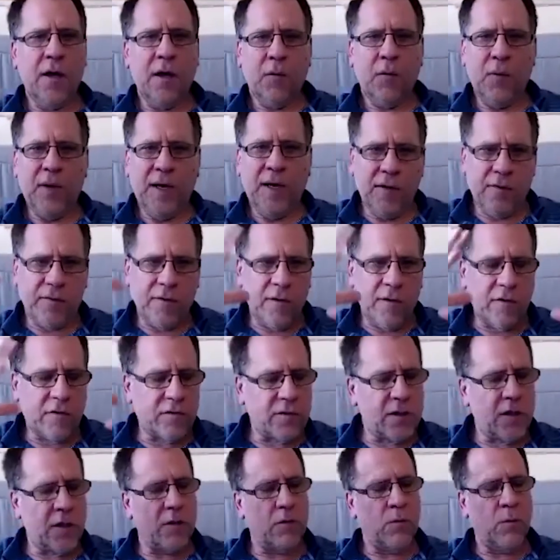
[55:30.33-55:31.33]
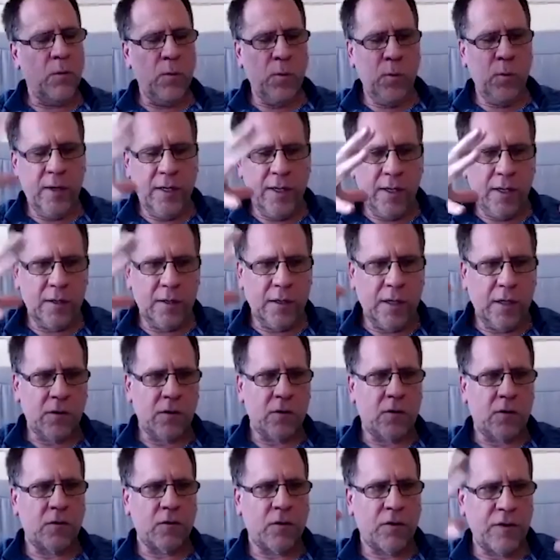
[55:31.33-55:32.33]
We hit this, you know, really
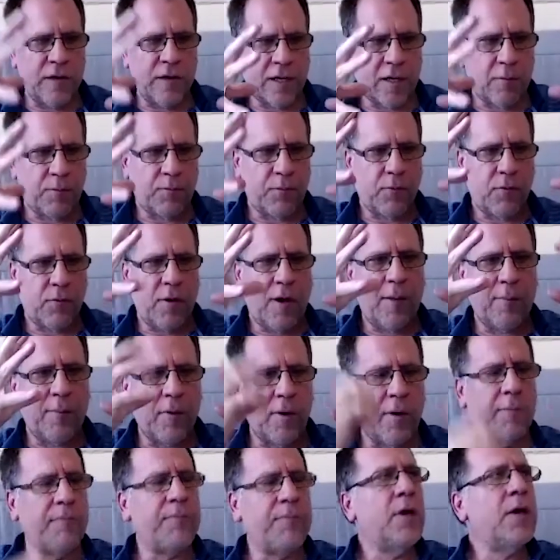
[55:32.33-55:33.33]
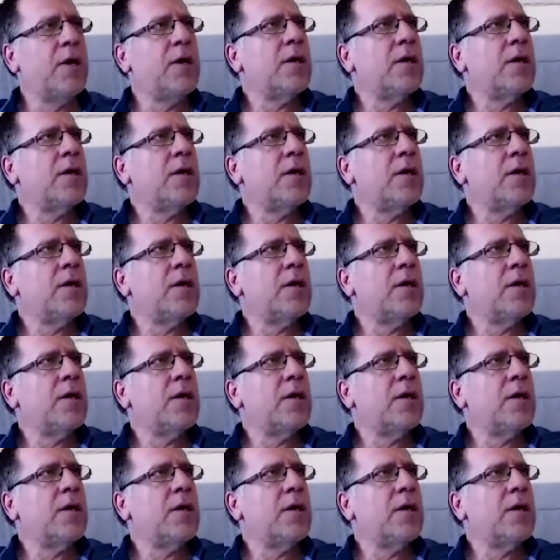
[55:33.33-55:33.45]
thick problem.